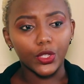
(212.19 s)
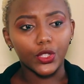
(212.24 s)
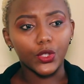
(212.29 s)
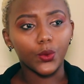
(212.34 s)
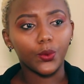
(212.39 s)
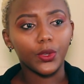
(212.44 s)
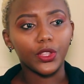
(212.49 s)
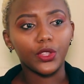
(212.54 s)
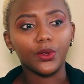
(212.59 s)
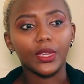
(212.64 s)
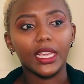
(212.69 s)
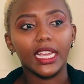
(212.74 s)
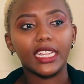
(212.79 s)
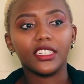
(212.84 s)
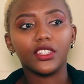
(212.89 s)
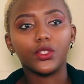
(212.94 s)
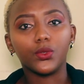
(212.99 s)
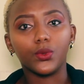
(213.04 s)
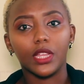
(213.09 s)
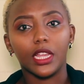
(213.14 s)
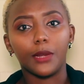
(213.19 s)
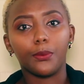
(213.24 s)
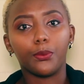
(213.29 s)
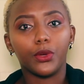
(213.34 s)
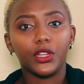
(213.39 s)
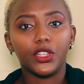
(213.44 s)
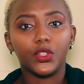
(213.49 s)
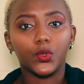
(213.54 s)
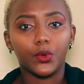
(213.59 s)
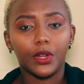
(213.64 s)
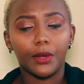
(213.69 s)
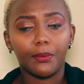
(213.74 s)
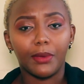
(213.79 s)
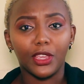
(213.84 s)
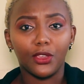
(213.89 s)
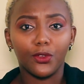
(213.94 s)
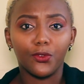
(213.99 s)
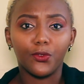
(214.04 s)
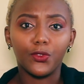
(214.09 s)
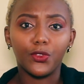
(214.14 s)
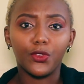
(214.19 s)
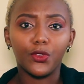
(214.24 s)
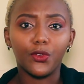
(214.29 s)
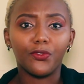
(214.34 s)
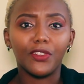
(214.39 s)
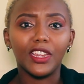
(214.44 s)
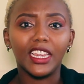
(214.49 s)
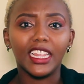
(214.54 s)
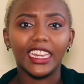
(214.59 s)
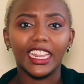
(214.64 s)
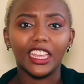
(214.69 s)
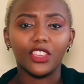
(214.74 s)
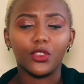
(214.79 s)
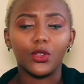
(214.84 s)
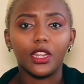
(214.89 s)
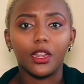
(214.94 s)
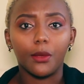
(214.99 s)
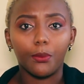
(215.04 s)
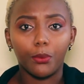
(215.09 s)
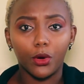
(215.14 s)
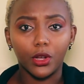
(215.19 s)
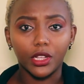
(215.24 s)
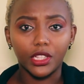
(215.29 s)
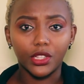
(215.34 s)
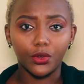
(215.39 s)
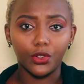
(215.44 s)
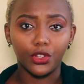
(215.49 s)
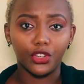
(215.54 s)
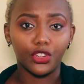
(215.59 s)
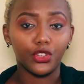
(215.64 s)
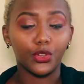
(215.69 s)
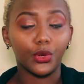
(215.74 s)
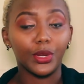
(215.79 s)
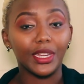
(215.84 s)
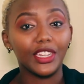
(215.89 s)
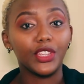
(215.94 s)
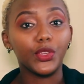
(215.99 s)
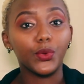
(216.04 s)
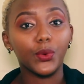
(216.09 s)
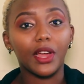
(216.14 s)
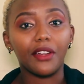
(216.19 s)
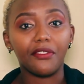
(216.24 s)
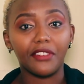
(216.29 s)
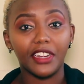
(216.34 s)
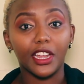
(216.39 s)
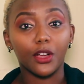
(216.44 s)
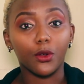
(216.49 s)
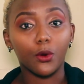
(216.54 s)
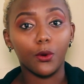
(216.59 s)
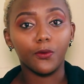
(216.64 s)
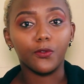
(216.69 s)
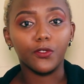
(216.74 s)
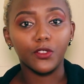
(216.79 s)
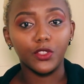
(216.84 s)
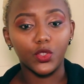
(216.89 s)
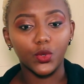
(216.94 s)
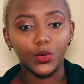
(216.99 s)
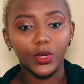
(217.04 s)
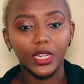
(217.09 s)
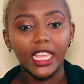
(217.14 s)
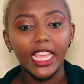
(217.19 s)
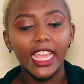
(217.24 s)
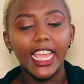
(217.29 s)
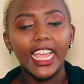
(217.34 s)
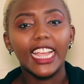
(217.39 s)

So when you get to that point whether you're, you're feeling like you're in a box or you, you are in a comfort zone,